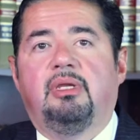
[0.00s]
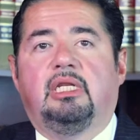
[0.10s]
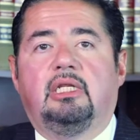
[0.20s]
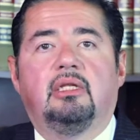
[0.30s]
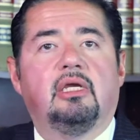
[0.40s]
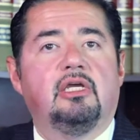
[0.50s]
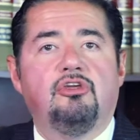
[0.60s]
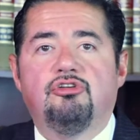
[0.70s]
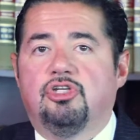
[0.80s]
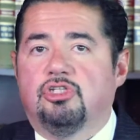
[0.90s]
meaning
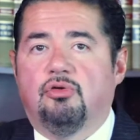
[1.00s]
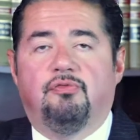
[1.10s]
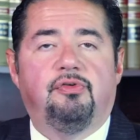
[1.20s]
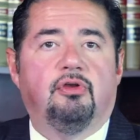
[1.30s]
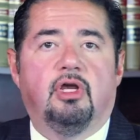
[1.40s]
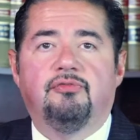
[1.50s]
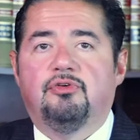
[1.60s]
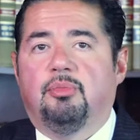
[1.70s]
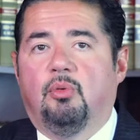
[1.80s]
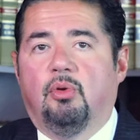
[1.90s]
you just don't feel
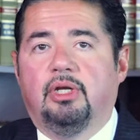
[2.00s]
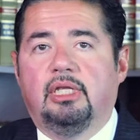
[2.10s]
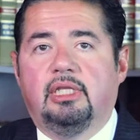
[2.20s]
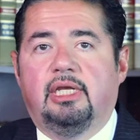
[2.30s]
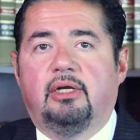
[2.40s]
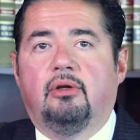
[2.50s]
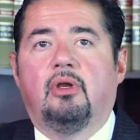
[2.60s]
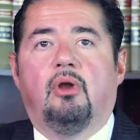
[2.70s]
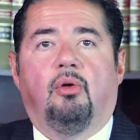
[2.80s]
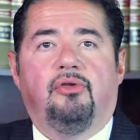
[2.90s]
comfortable working there,
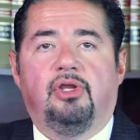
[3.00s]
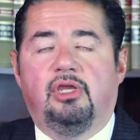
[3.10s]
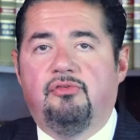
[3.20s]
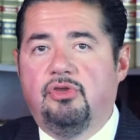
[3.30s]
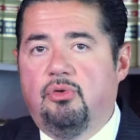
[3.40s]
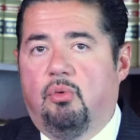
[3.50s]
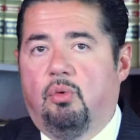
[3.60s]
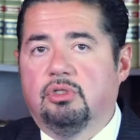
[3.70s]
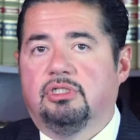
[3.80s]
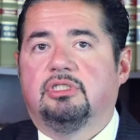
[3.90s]
or they're giving you a
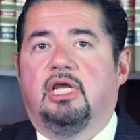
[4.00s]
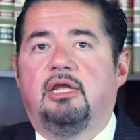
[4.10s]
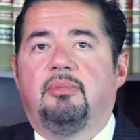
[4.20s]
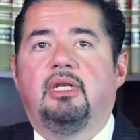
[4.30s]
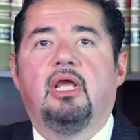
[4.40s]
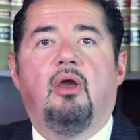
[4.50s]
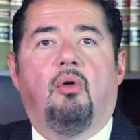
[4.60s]
worse assignment,